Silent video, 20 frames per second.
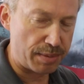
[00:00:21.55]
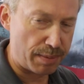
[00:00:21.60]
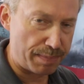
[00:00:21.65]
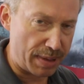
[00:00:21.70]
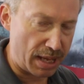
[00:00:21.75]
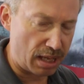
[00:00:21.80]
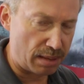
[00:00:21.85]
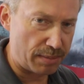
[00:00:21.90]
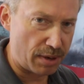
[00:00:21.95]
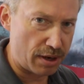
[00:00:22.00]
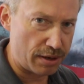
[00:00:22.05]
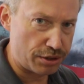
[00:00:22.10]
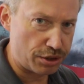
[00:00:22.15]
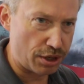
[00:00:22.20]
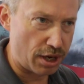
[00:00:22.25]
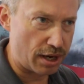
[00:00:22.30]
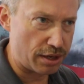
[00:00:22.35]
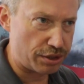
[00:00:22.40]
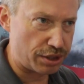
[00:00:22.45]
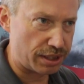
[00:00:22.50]
a Balmar
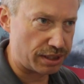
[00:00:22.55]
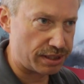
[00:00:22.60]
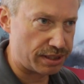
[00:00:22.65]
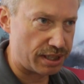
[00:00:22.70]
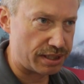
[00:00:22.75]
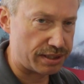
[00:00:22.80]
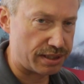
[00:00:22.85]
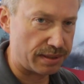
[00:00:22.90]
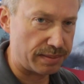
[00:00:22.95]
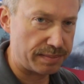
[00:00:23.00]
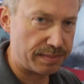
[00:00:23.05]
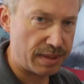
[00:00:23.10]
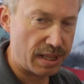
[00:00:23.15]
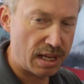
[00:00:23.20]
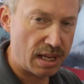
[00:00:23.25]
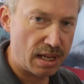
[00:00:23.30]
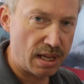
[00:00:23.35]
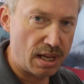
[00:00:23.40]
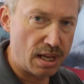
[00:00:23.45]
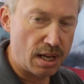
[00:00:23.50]
charging system
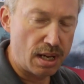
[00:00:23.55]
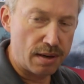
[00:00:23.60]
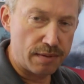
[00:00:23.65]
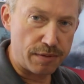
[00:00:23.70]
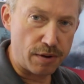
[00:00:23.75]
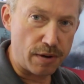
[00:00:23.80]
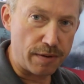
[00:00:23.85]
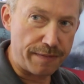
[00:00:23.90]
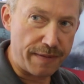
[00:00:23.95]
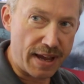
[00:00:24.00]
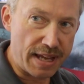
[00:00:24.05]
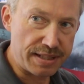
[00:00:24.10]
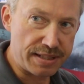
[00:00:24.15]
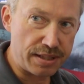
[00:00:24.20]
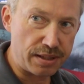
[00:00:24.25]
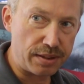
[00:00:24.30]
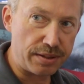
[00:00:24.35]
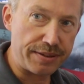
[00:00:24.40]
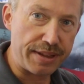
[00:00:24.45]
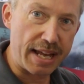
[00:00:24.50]
for a
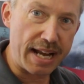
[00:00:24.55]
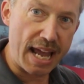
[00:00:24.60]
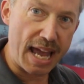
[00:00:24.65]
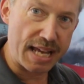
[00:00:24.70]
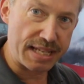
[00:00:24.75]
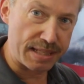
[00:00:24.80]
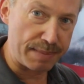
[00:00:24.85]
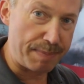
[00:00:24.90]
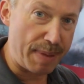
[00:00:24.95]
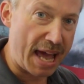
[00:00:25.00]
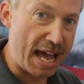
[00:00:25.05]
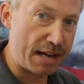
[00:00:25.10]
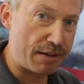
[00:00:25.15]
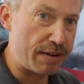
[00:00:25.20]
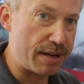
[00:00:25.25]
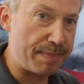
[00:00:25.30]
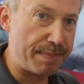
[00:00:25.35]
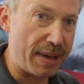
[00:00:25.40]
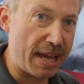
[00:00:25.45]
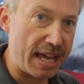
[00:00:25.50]
vessel that has a
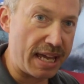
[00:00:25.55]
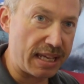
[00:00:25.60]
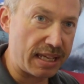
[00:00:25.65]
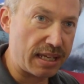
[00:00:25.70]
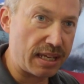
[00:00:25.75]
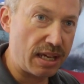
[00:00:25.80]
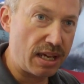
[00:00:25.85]
battery bank